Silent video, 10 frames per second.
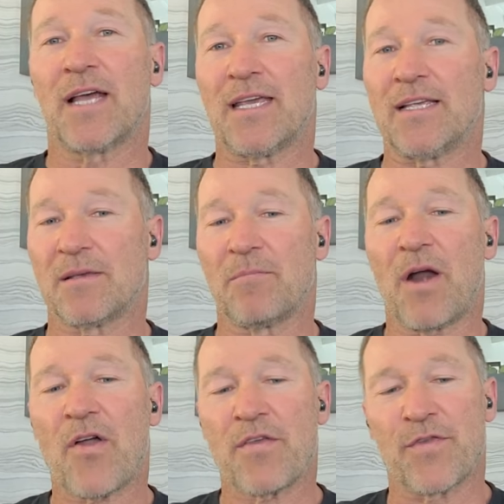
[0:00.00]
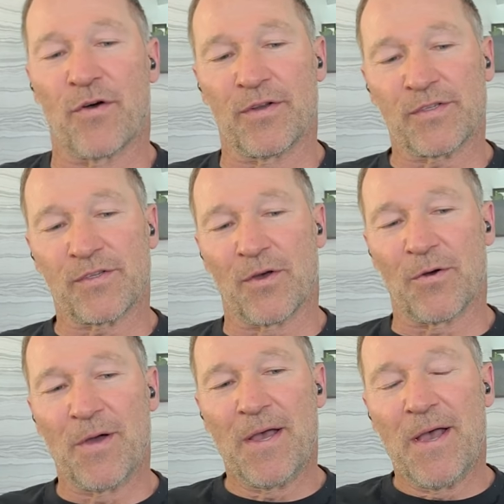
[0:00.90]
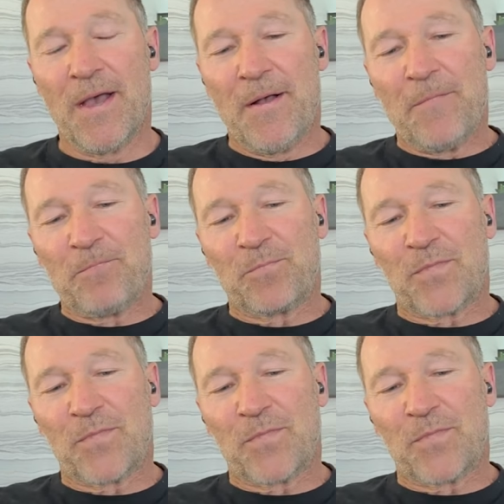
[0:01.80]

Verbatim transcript: you know, it's like, it's a marathon. So